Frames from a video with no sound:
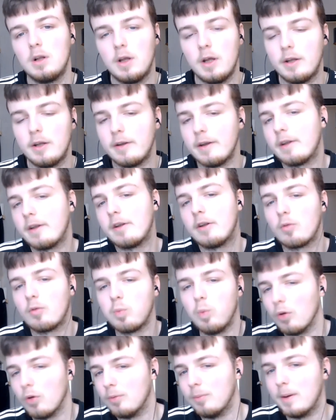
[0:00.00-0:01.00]
it
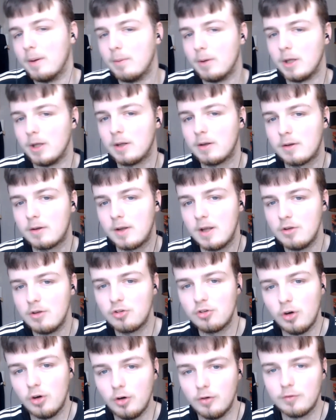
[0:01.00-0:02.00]
just wasn't maybe
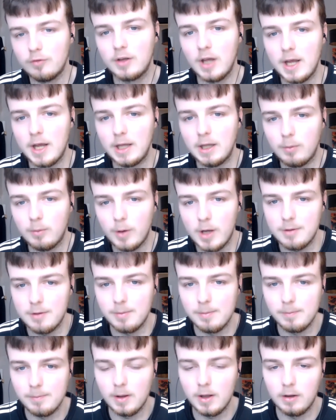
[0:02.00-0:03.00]
his sort of game, the way he's
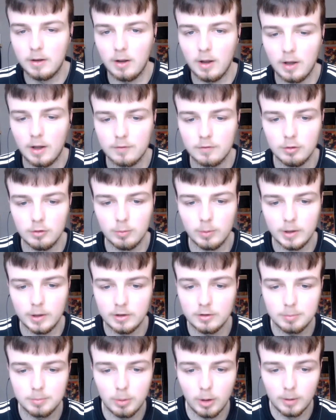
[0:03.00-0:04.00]
been playing the last few
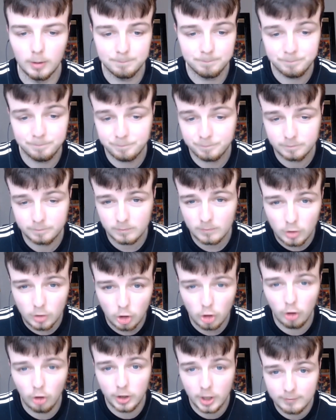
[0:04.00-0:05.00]
weeks. But
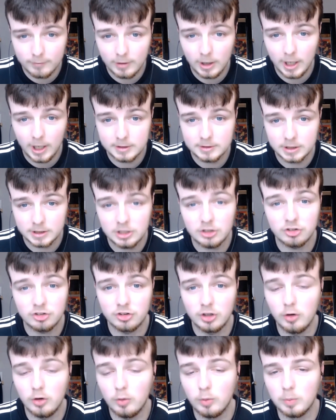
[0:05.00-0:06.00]
on the other hand, he's
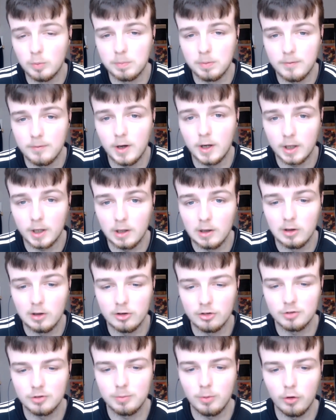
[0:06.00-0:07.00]
still providing a
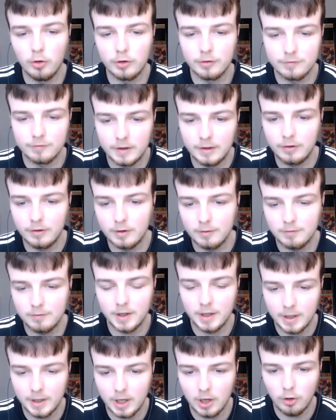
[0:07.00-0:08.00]
lot of support
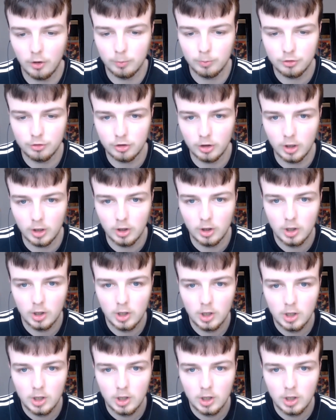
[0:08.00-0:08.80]
defensively and helped to